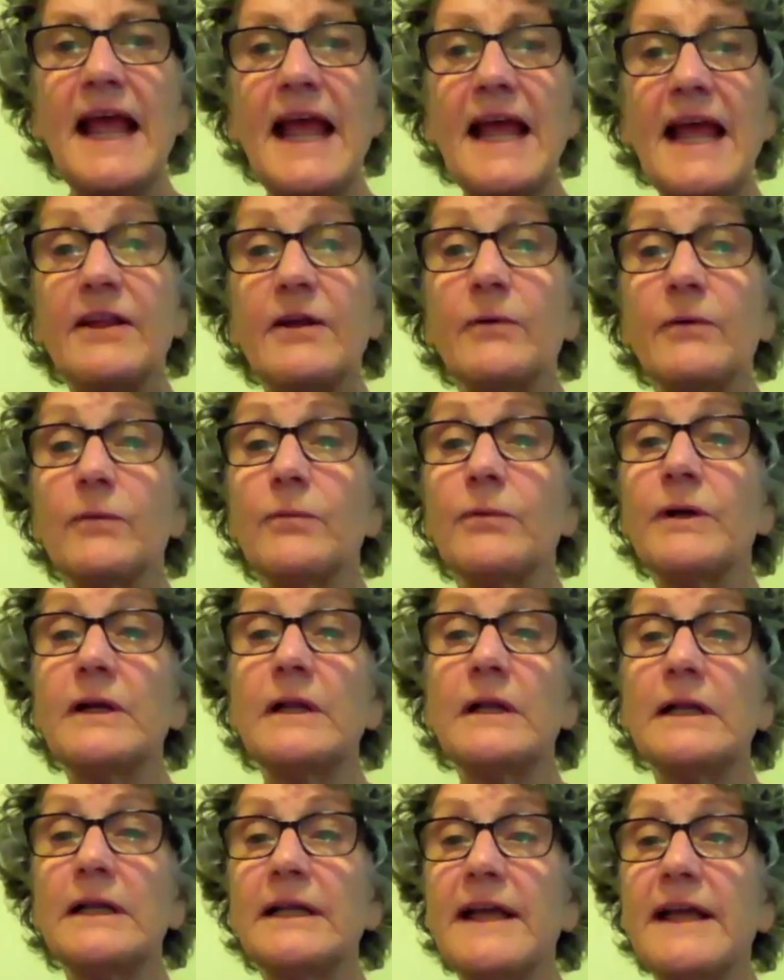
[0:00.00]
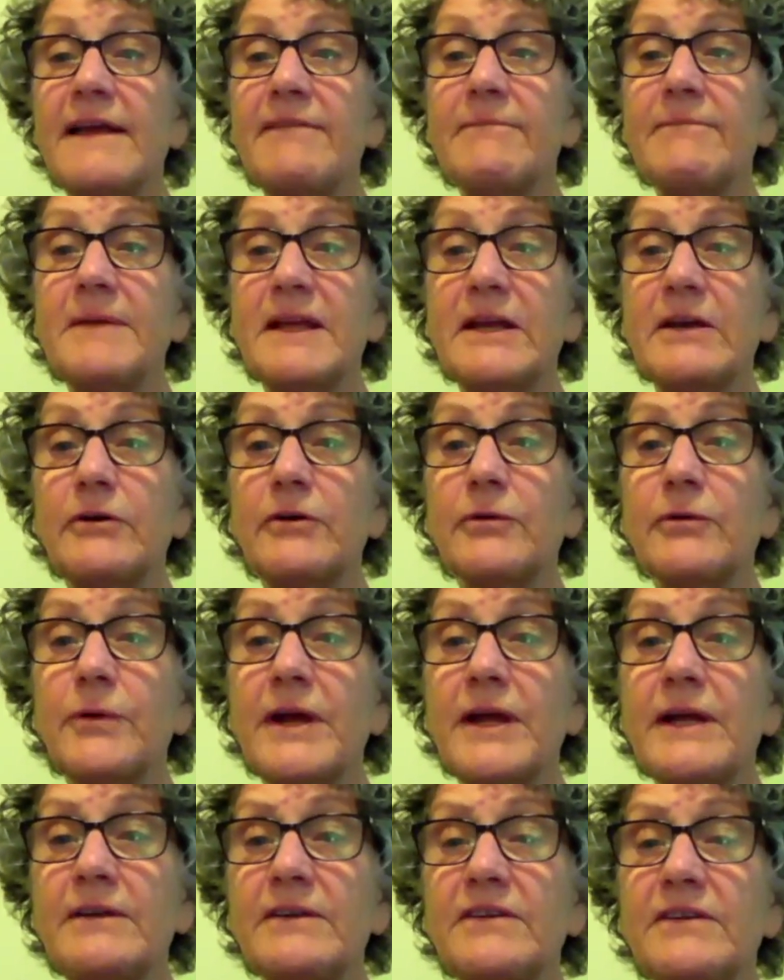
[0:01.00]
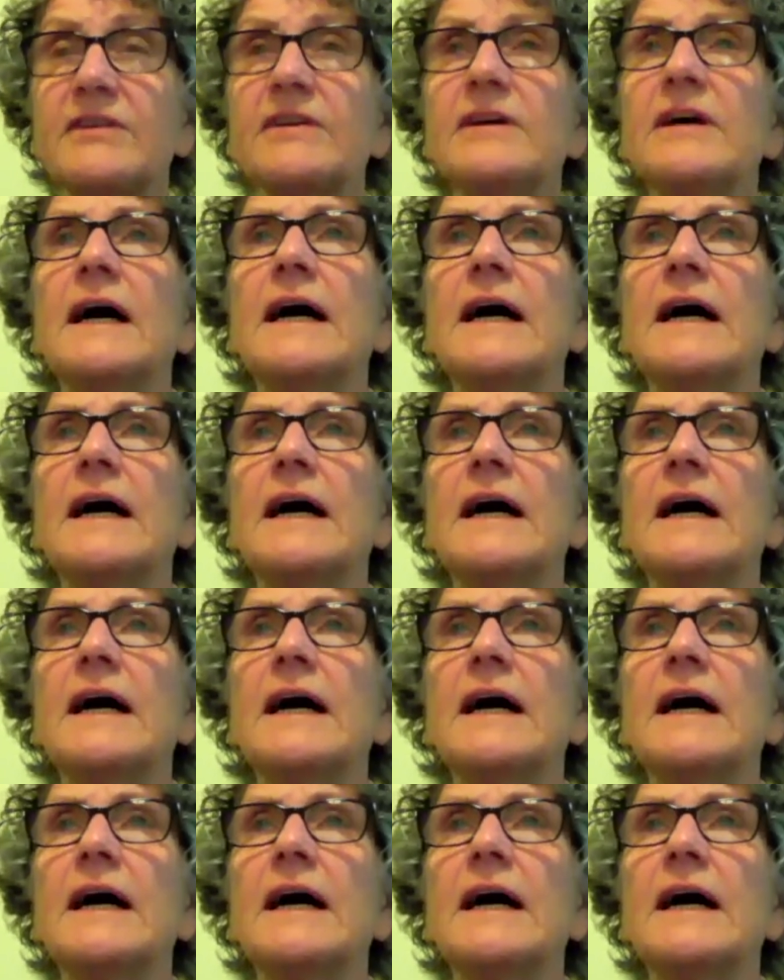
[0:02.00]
And it really gave me a great